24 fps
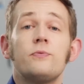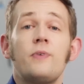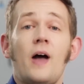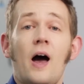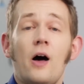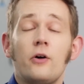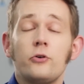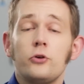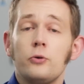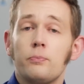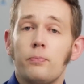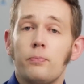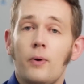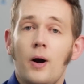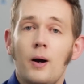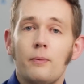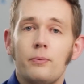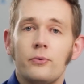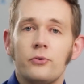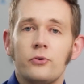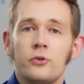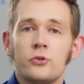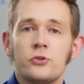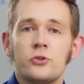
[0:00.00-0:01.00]
value
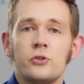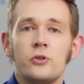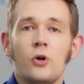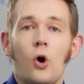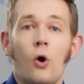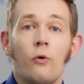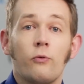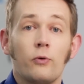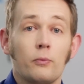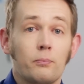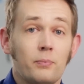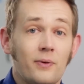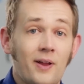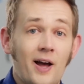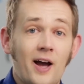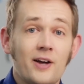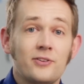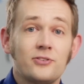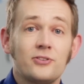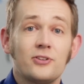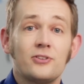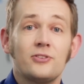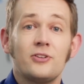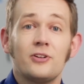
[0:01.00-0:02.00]
proposition over
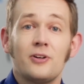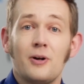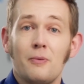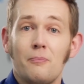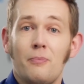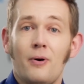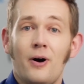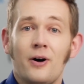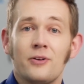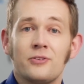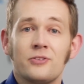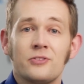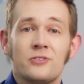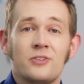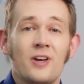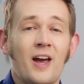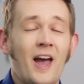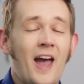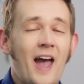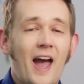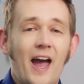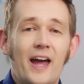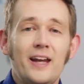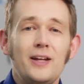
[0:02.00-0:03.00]
plastics and composites
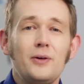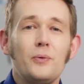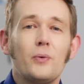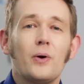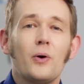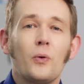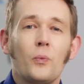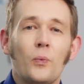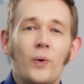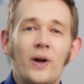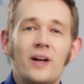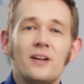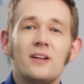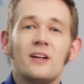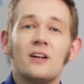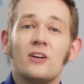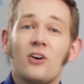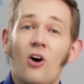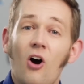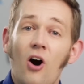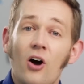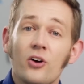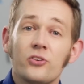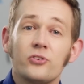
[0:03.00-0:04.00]
anywhere weight and
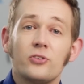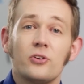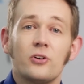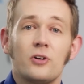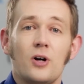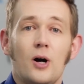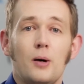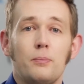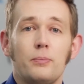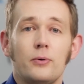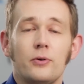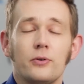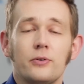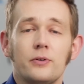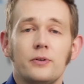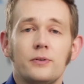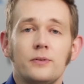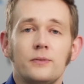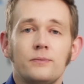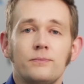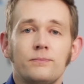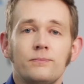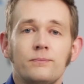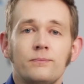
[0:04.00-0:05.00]
cost are coupled.
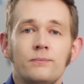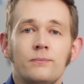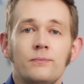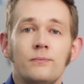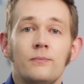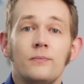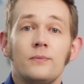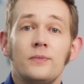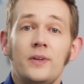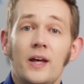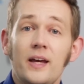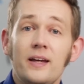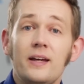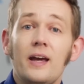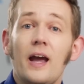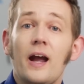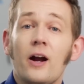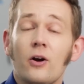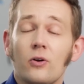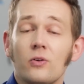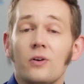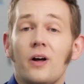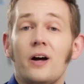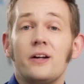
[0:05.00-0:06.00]
Take
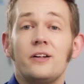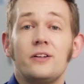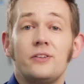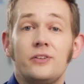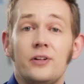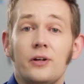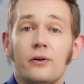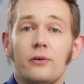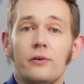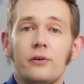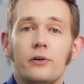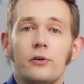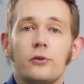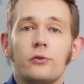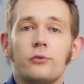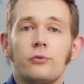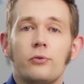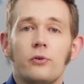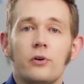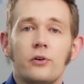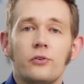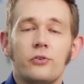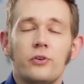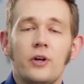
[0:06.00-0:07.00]
airline interiors,
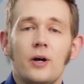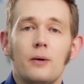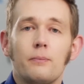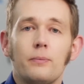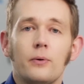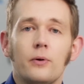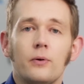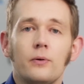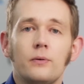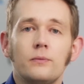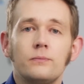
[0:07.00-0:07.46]
for example.